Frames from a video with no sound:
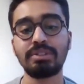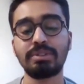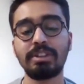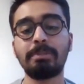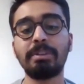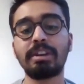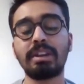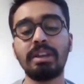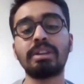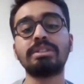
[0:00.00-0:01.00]
So there will be a
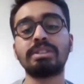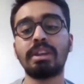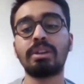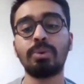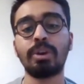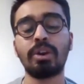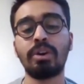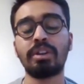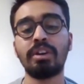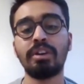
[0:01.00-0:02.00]
clearance sale going
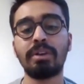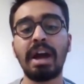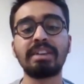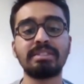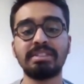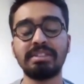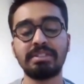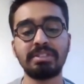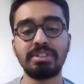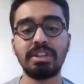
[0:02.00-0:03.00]
on as the
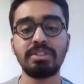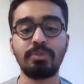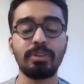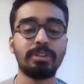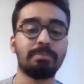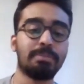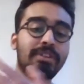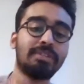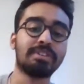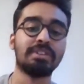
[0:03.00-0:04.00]
seasons change for the
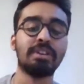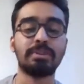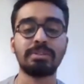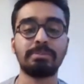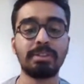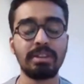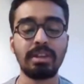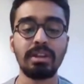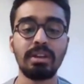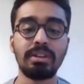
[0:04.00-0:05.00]
previous year or something like
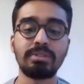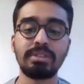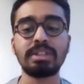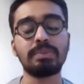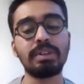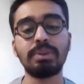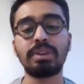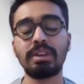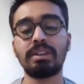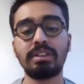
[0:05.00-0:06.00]
that. Yeah. So that's when you
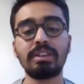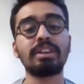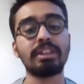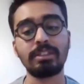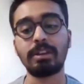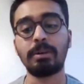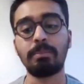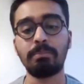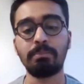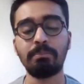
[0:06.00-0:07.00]
can get
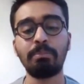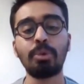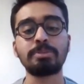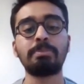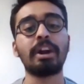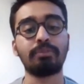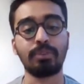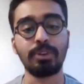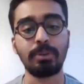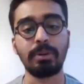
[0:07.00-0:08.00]
the most bang
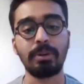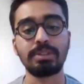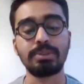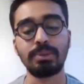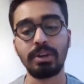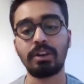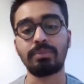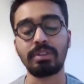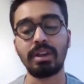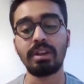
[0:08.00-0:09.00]
for your buck. So look out
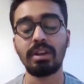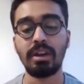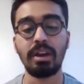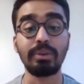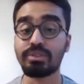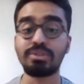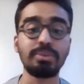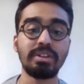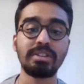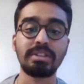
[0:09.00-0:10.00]
for that. And also
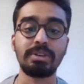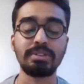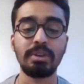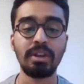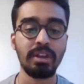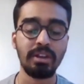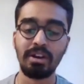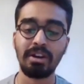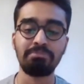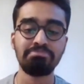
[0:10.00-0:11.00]
student discounts.
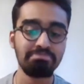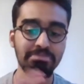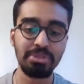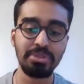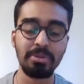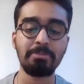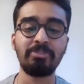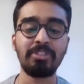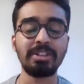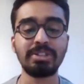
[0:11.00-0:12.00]
Uh, you
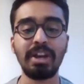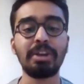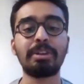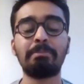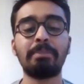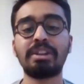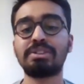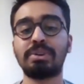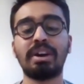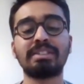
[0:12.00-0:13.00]
shouldn't feel shy or
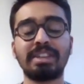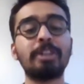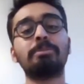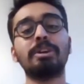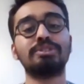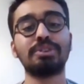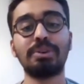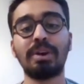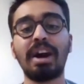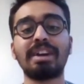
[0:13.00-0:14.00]
embarrassed to ask. Any place you
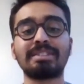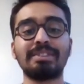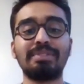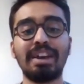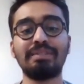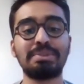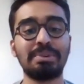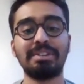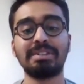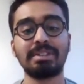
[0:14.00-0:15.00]
go, ask if they have a
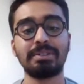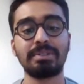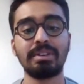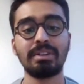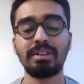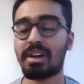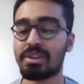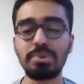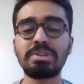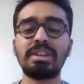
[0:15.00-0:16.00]
student discount. Mm-hmm.
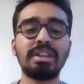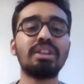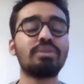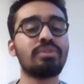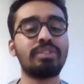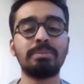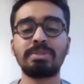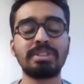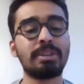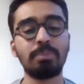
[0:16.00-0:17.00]
And usually 10 to
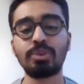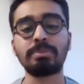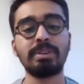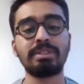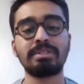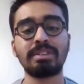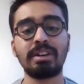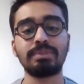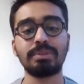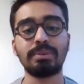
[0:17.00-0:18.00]
15% most places
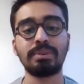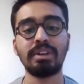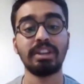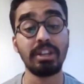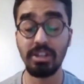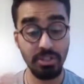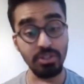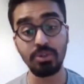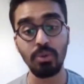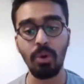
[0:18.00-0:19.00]
have. So right. in
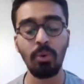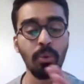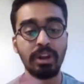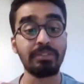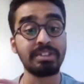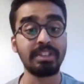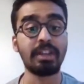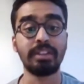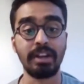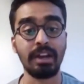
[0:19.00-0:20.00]
addition to whatever
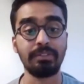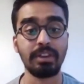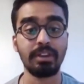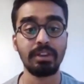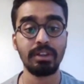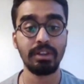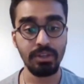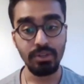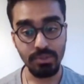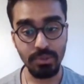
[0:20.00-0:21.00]
sale they're having. Right.
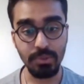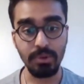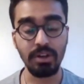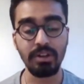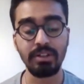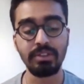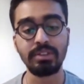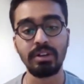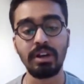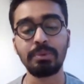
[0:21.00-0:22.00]
So
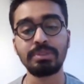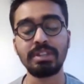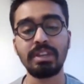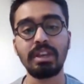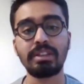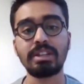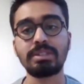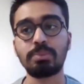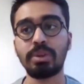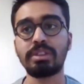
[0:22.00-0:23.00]
uh, uh, I would say, yeah,
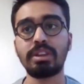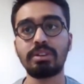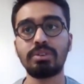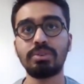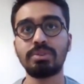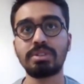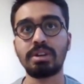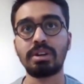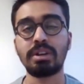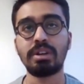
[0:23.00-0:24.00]
that's one thing to use
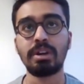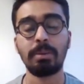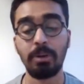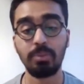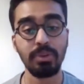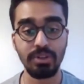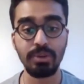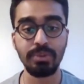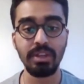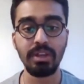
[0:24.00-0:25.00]
uh, about winter
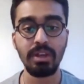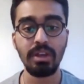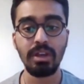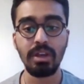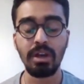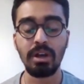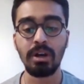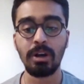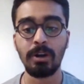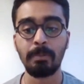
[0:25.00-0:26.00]
clothing.
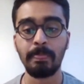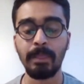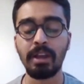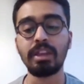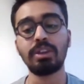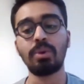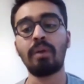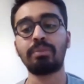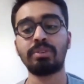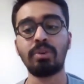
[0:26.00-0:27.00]
Um, and yeah, you
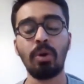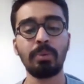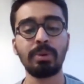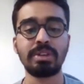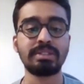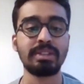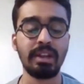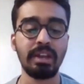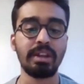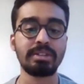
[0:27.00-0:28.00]
have to always dress
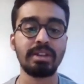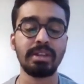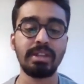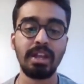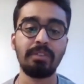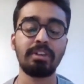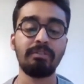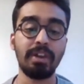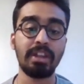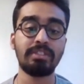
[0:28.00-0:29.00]
in layers rather than having
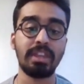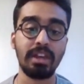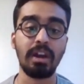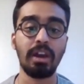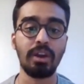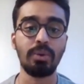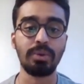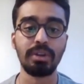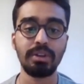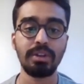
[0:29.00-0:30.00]
a very thick high
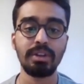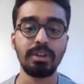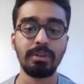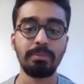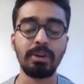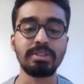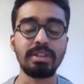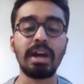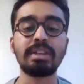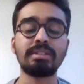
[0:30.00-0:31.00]
coat, mm. because
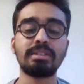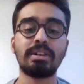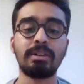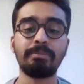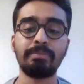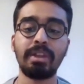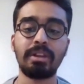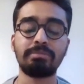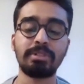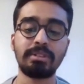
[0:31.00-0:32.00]
as uh,
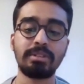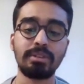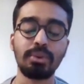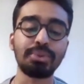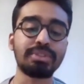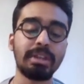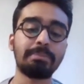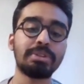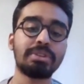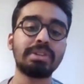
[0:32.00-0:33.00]
their clothes
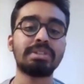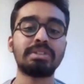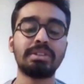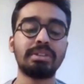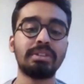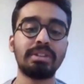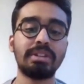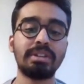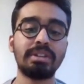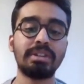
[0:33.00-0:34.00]
temperature resistant
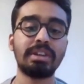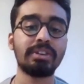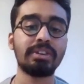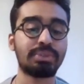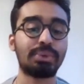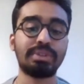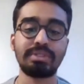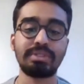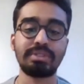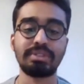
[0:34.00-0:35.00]
increases, so does the
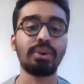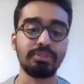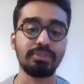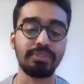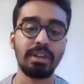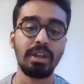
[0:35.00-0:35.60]
cost of it.